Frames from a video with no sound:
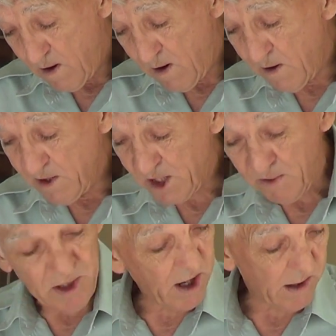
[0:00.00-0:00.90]
on this
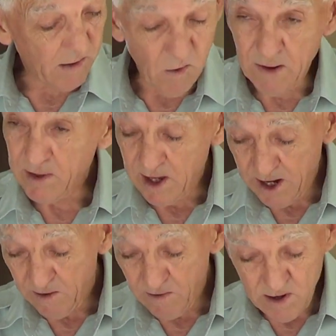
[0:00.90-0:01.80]
particular weapon
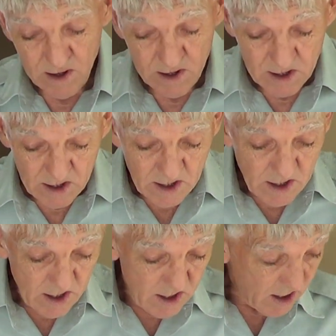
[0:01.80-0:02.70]
here.
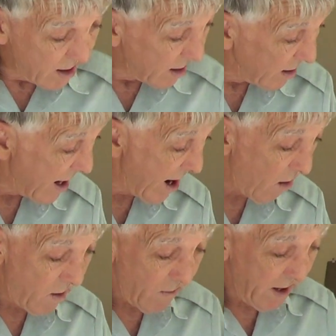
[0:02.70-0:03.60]

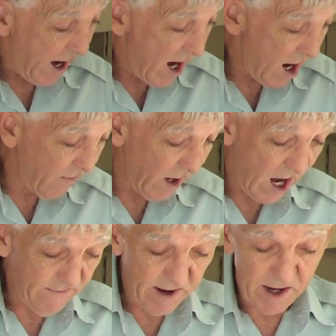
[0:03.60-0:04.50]
Now what we have
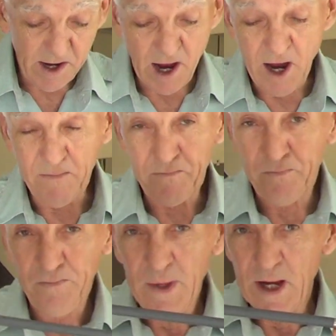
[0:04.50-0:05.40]
a
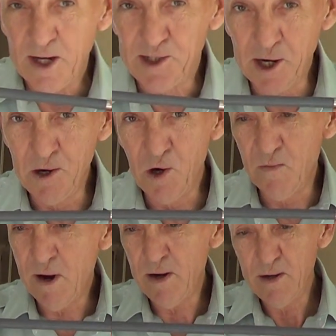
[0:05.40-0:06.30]

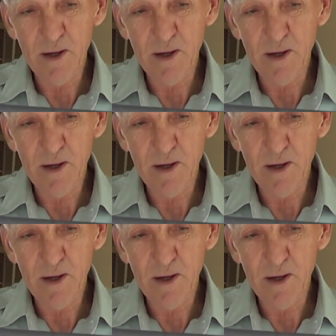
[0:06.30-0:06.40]
tube.